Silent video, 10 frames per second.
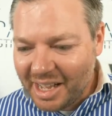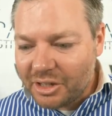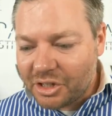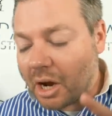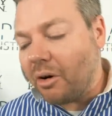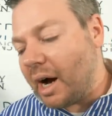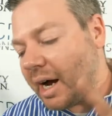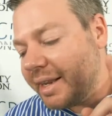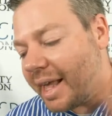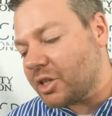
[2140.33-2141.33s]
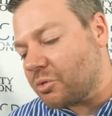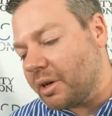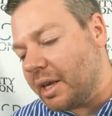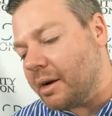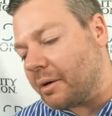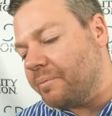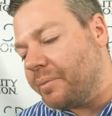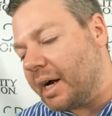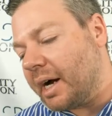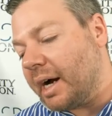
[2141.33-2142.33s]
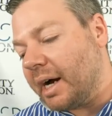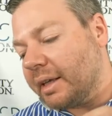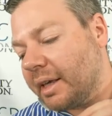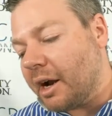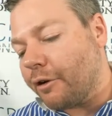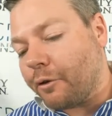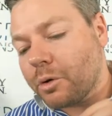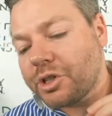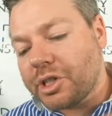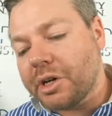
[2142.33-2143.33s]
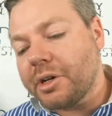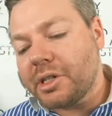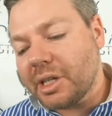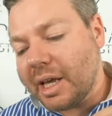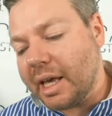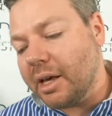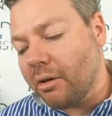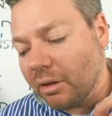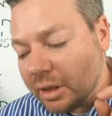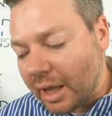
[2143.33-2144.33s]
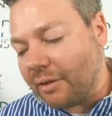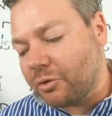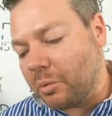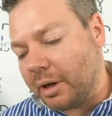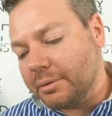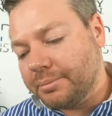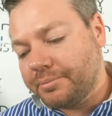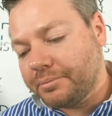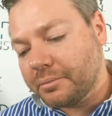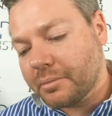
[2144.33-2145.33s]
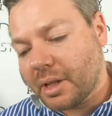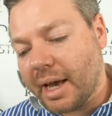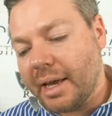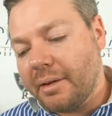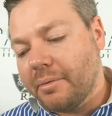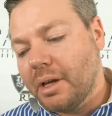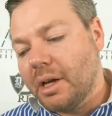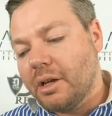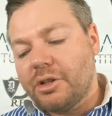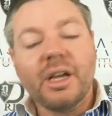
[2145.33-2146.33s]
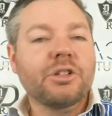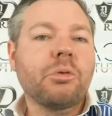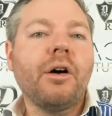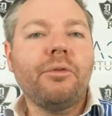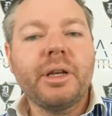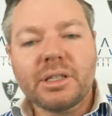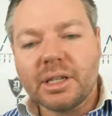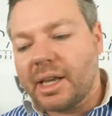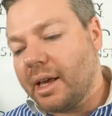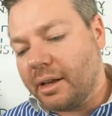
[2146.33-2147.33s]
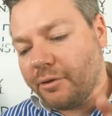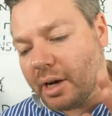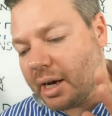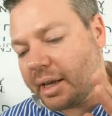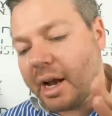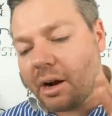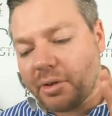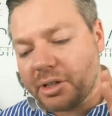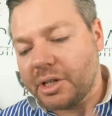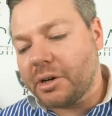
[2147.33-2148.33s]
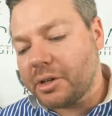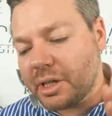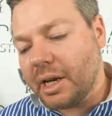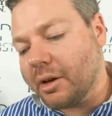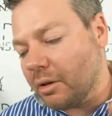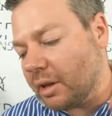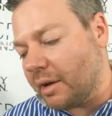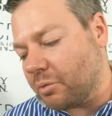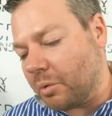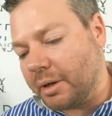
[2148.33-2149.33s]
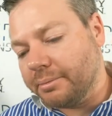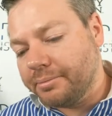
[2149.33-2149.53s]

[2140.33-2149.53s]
So next one here, care for seriously ill loved one. Okay. So you get 12 weeks to take care of a seriously ill loved one.